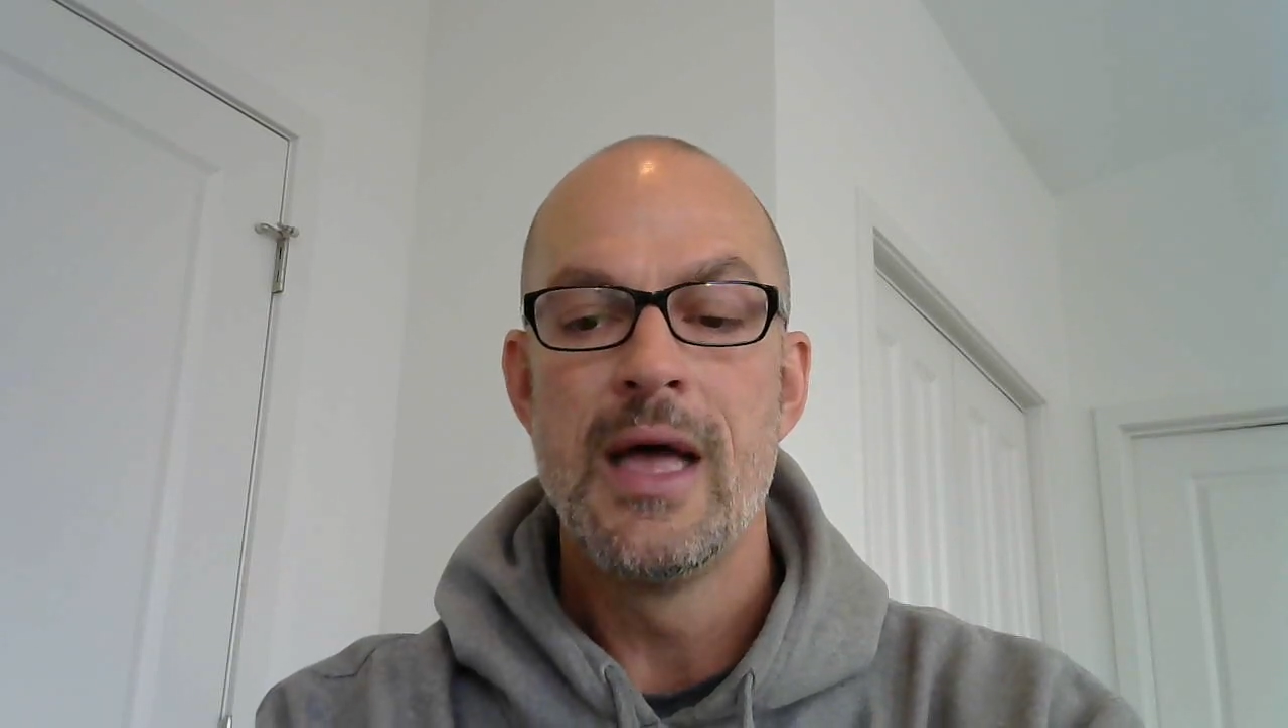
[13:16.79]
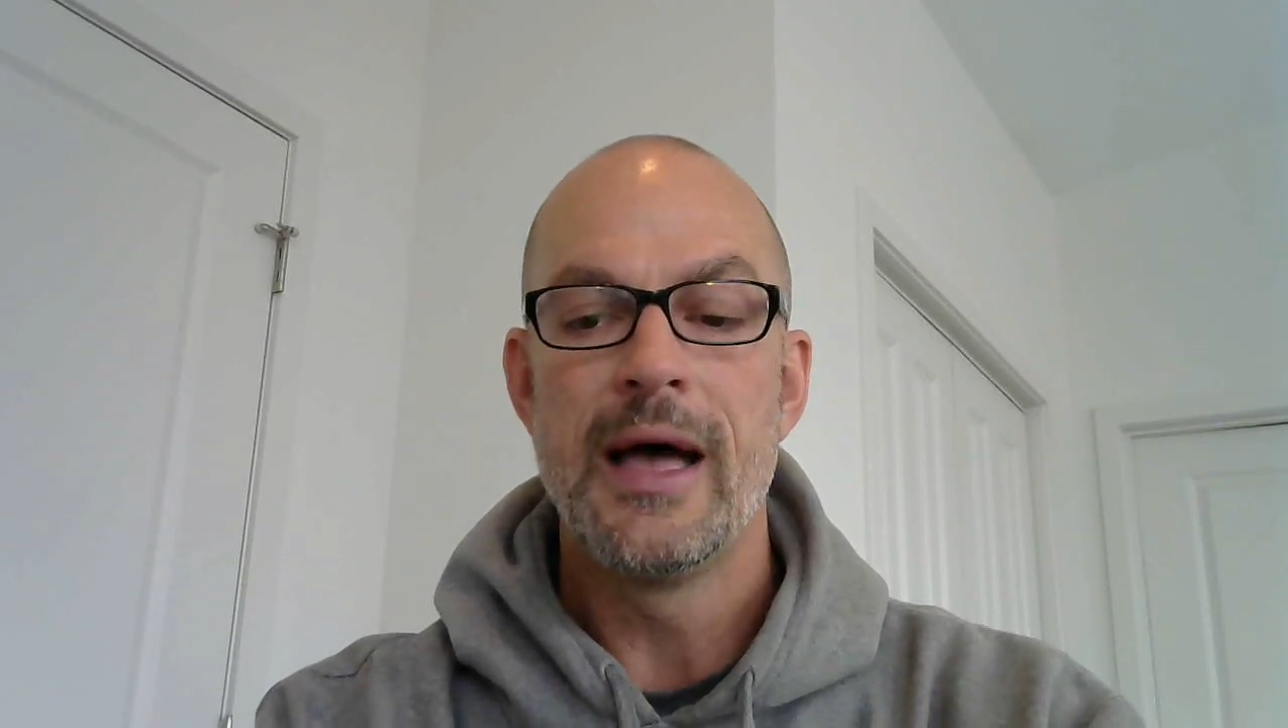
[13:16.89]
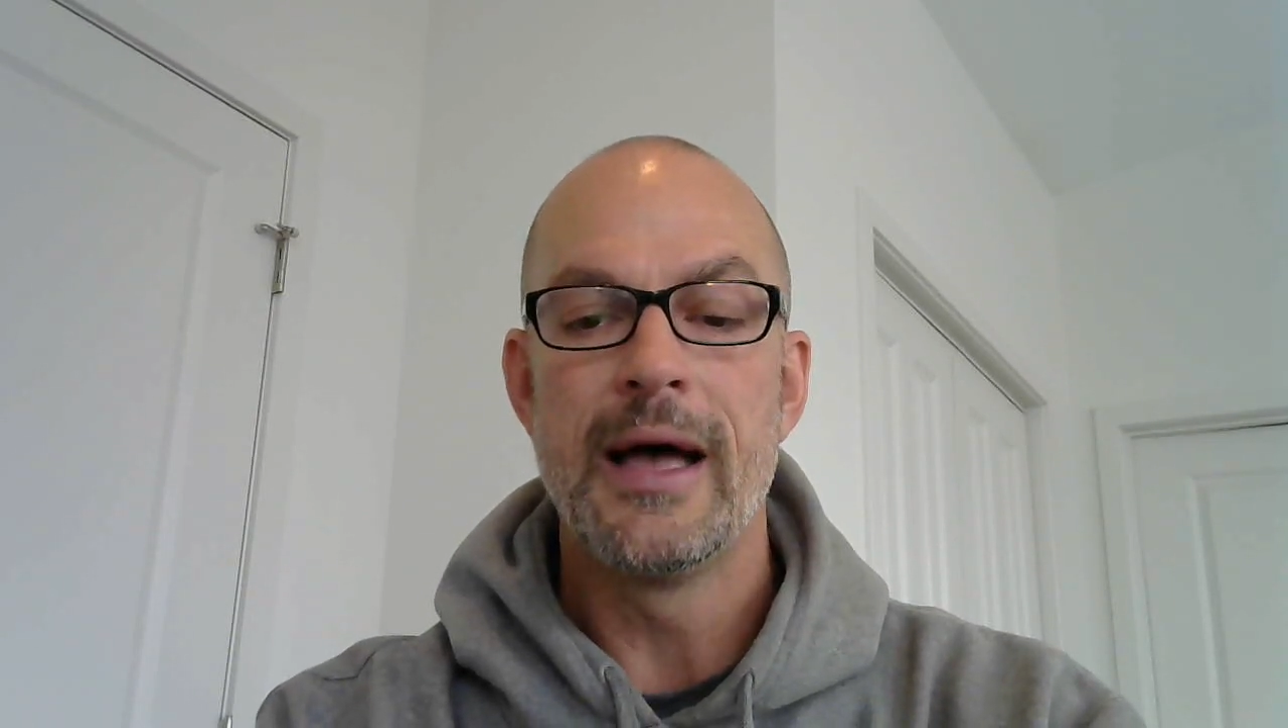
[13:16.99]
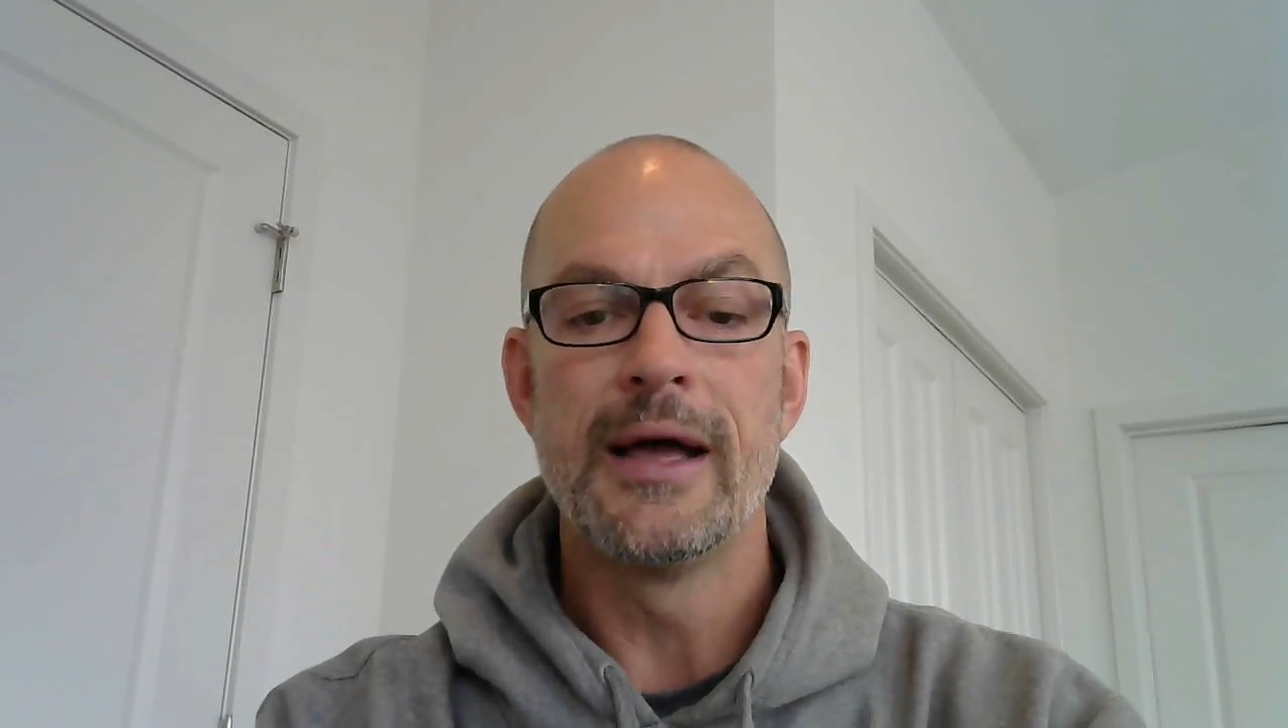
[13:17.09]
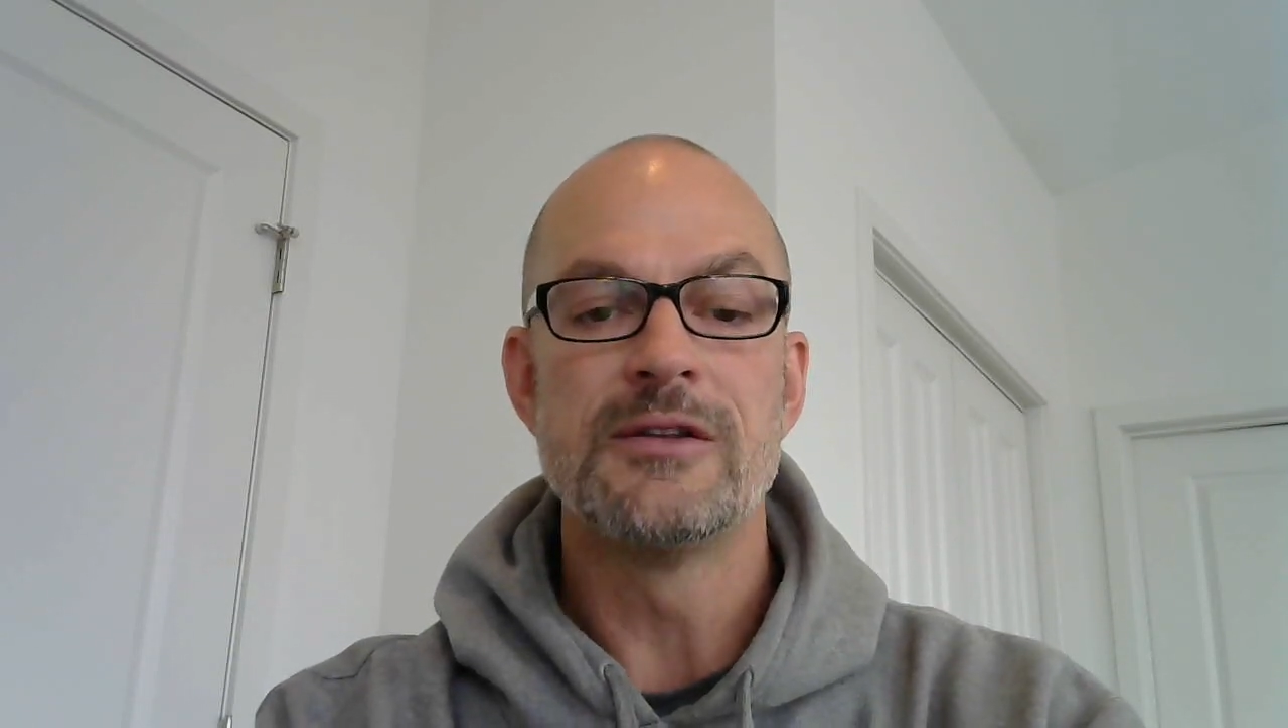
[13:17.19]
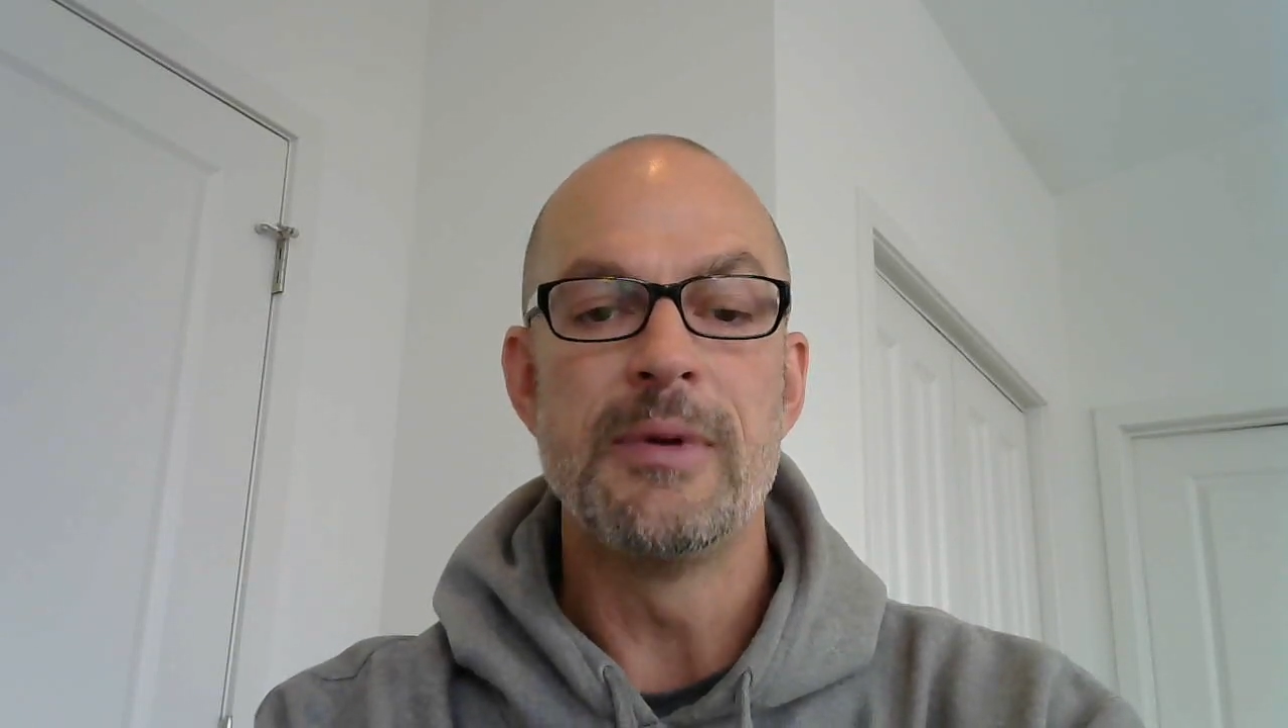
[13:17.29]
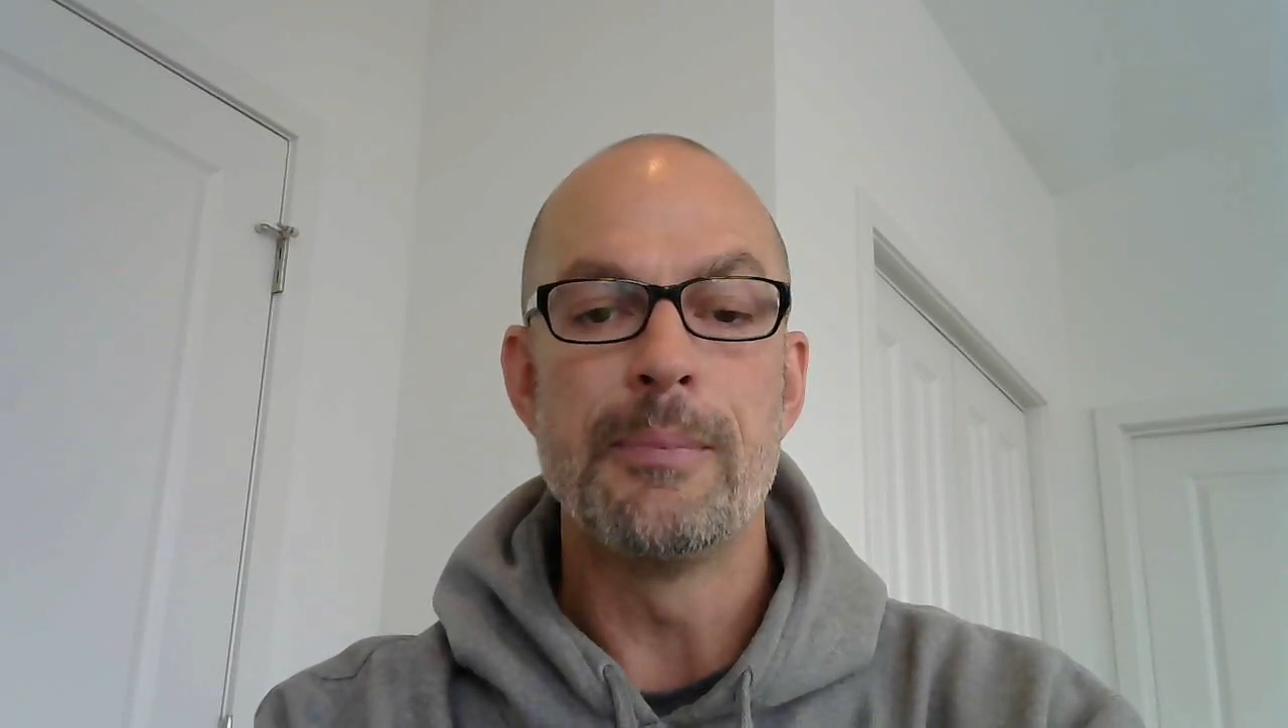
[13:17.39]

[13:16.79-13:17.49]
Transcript: to be